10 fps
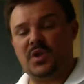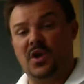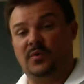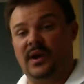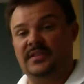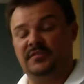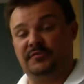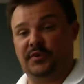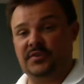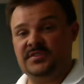All right, the
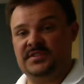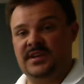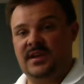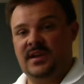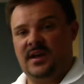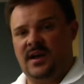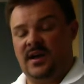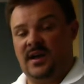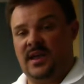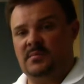first
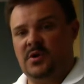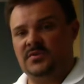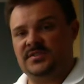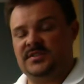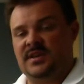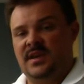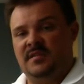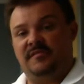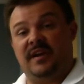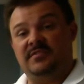and most
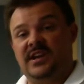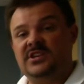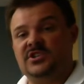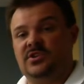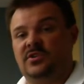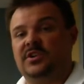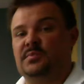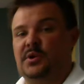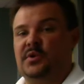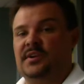foundational
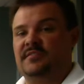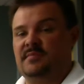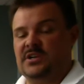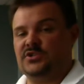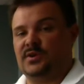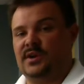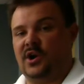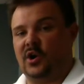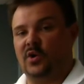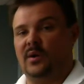component of measuring
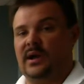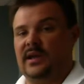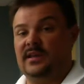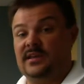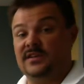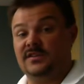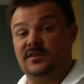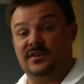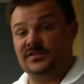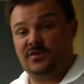ROI
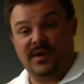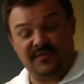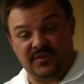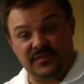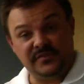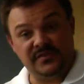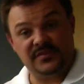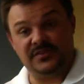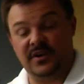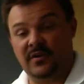is your revenues.
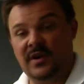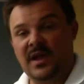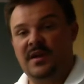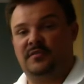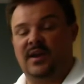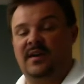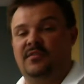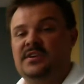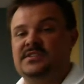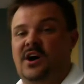So for
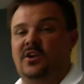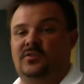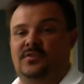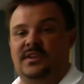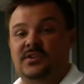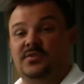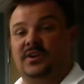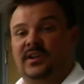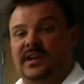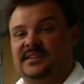every dollar that you
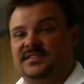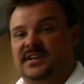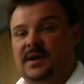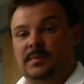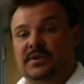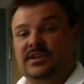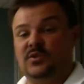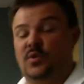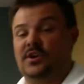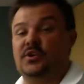collect as a company, you
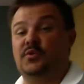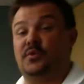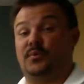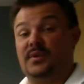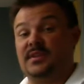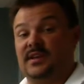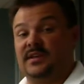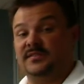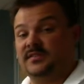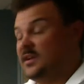want to know three
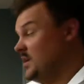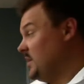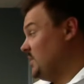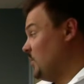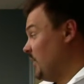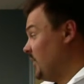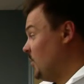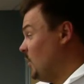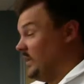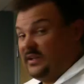things. You want to know
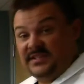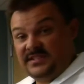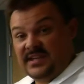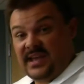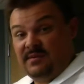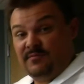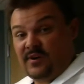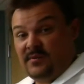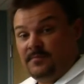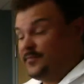what list it came
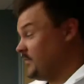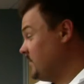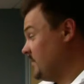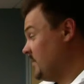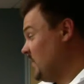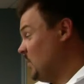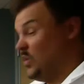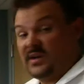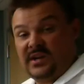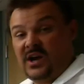from,
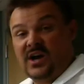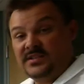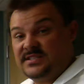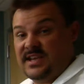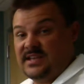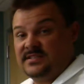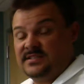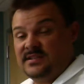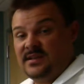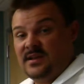what content